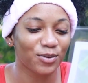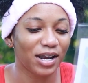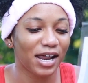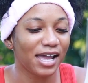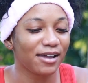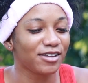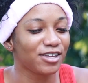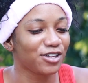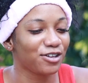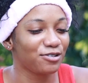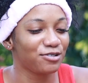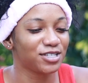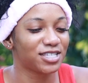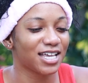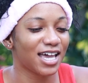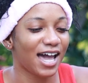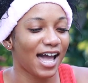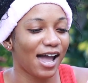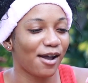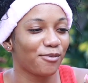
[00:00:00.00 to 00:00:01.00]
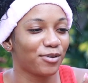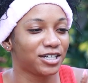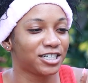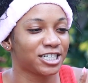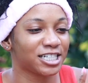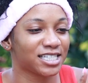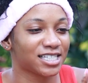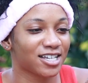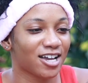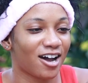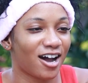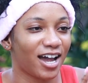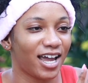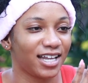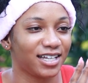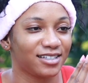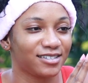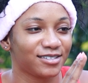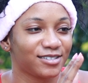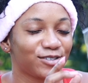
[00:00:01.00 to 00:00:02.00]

when I use it, I would just cut